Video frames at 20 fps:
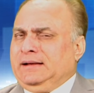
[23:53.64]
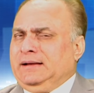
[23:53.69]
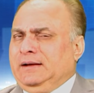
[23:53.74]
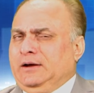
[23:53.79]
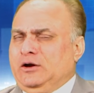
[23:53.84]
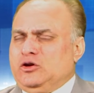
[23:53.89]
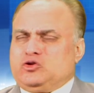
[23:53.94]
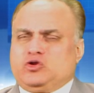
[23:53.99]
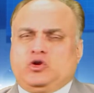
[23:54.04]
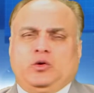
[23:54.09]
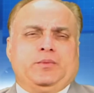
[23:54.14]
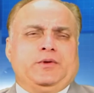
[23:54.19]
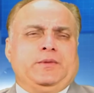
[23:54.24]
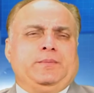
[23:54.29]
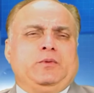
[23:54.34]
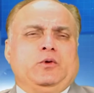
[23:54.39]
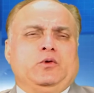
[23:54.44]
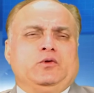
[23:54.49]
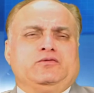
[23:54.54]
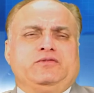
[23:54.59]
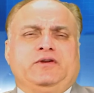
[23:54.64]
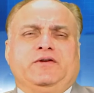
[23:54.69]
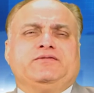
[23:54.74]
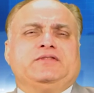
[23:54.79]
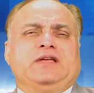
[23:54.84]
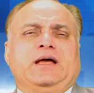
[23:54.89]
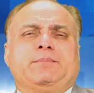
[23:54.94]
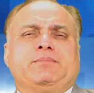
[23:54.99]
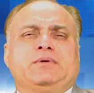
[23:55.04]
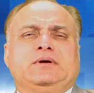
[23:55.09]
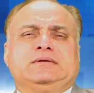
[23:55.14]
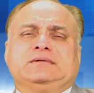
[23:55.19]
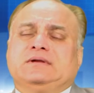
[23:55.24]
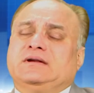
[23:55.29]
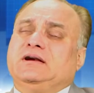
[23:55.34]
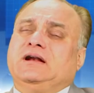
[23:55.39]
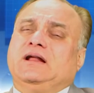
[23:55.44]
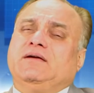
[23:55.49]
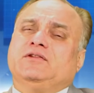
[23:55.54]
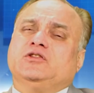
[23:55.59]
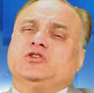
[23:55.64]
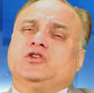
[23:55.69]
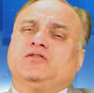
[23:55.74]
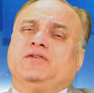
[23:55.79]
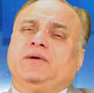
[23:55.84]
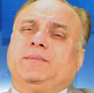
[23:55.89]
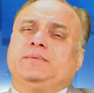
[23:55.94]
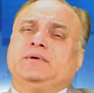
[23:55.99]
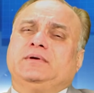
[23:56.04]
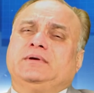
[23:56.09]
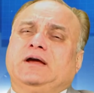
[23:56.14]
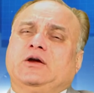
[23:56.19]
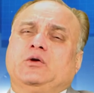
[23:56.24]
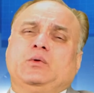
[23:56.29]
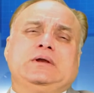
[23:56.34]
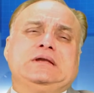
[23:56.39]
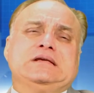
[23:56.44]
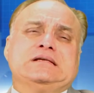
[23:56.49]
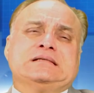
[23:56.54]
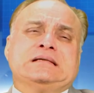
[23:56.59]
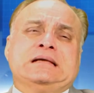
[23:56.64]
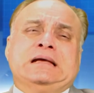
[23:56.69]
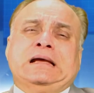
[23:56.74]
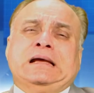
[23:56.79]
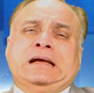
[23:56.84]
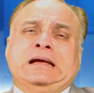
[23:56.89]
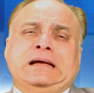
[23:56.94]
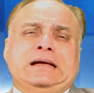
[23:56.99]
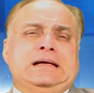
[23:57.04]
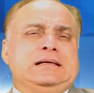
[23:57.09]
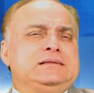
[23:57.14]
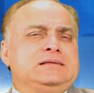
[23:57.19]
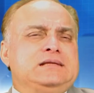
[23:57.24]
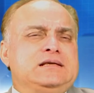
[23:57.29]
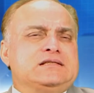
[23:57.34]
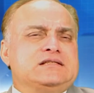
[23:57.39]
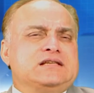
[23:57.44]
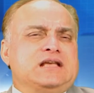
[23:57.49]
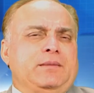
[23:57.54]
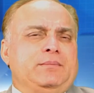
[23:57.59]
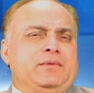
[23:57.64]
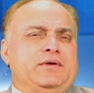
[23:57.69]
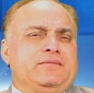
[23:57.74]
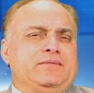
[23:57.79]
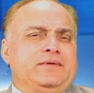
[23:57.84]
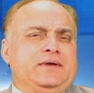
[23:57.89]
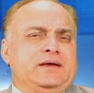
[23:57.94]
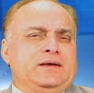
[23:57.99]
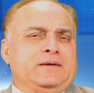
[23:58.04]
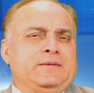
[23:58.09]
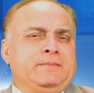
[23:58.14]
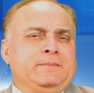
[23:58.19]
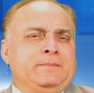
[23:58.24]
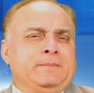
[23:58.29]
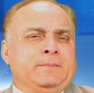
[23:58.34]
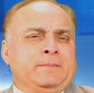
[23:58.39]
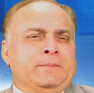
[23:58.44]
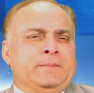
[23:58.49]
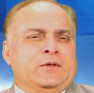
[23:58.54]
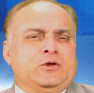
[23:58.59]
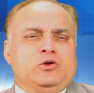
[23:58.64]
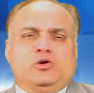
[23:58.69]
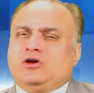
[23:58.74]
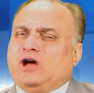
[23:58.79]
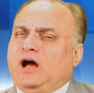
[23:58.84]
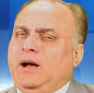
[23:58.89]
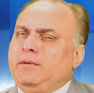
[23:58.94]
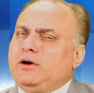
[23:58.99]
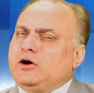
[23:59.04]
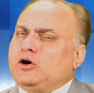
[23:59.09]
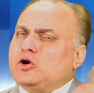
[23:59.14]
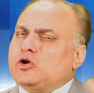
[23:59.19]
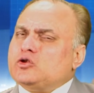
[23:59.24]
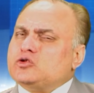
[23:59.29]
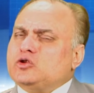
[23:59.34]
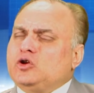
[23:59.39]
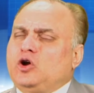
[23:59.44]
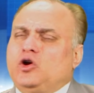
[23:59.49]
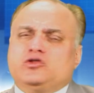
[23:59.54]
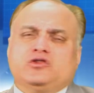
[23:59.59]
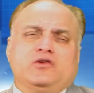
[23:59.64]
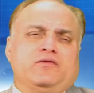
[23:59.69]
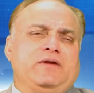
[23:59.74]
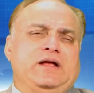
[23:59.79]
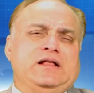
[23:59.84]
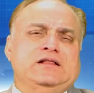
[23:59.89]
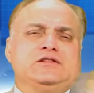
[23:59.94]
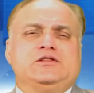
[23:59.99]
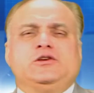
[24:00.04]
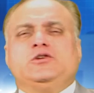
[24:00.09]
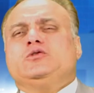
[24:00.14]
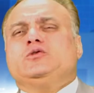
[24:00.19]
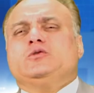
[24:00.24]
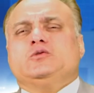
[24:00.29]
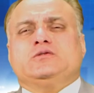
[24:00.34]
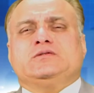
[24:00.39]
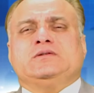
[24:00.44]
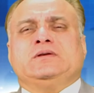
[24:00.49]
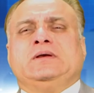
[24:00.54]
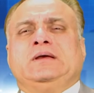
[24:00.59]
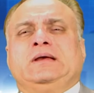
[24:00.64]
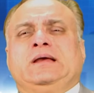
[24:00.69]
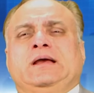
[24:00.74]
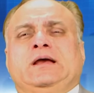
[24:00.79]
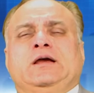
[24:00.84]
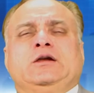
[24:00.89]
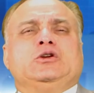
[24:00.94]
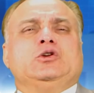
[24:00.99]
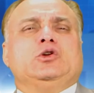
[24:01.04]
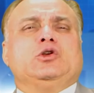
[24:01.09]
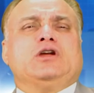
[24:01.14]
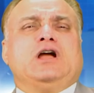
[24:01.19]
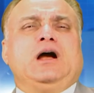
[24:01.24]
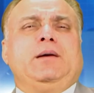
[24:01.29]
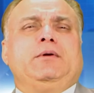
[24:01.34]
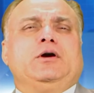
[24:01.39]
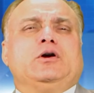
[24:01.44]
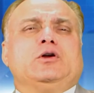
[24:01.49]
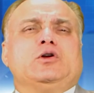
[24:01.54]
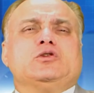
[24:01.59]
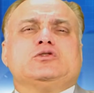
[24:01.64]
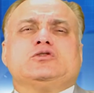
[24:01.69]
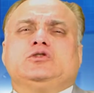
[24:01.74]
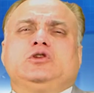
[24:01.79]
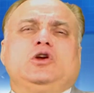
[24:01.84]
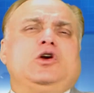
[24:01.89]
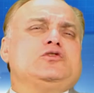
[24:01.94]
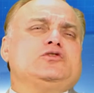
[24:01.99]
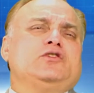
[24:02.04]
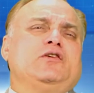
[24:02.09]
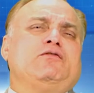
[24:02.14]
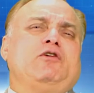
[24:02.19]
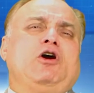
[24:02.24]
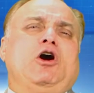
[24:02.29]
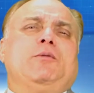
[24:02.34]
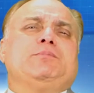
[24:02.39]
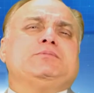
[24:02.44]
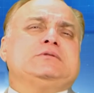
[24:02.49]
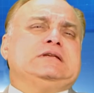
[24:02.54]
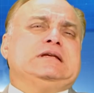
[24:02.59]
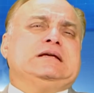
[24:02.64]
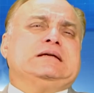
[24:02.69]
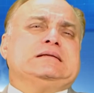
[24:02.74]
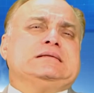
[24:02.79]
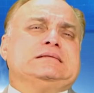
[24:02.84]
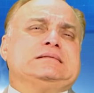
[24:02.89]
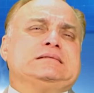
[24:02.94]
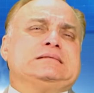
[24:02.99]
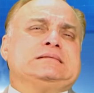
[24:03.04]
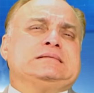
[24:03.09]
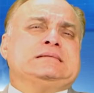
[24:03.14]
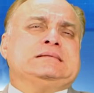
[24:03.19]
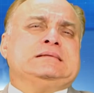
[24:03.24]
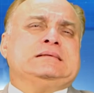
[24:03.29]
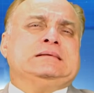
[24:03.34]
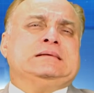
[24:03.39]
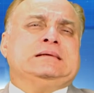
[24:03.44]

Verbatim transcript: Horoscope report, 5th April to 11th of April, Aquarius. In this coming week, you come across lots of health issues. You'll come across lots of obstacles.